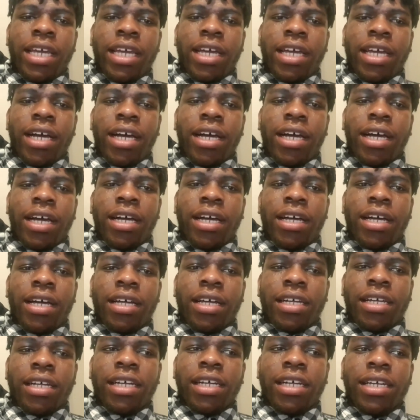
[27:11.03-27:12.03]

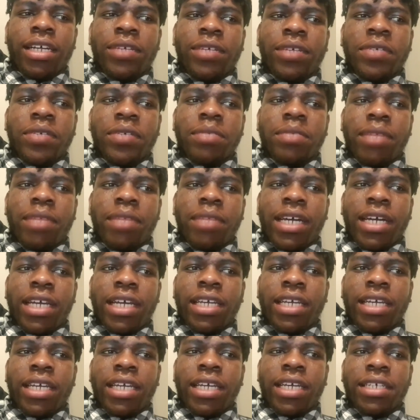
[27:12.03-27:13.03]
uh with
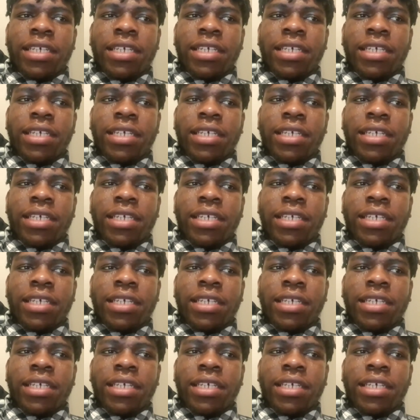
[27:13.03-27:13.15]
my